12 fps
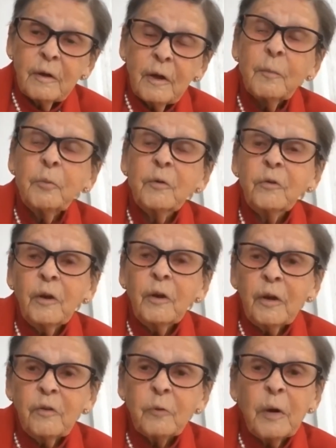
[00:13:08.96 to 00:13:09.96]
And
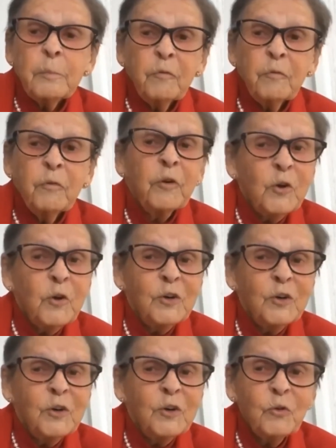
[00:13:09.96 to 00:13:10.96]
besides, it might be very good
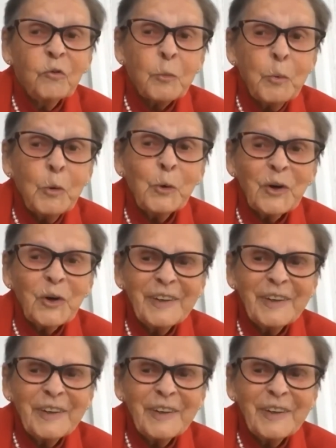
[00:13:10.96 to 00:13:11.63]
news for the poor.